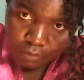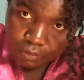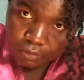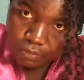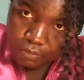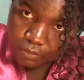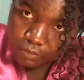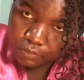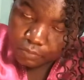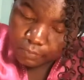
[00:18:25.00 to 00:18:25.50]

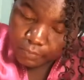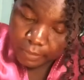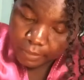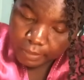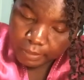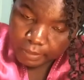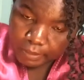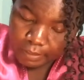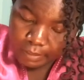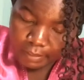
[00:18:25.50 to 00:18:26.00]
to do my
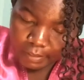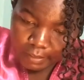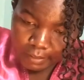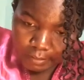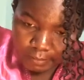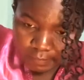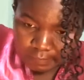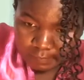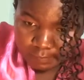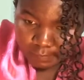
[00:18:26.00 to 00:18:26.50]
hair
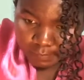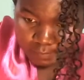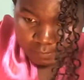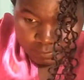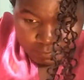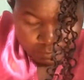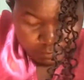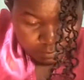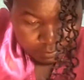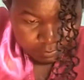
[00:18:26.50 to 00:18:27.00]
like
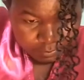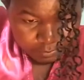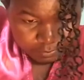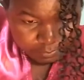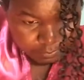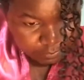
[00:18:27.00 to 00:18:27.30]
this, and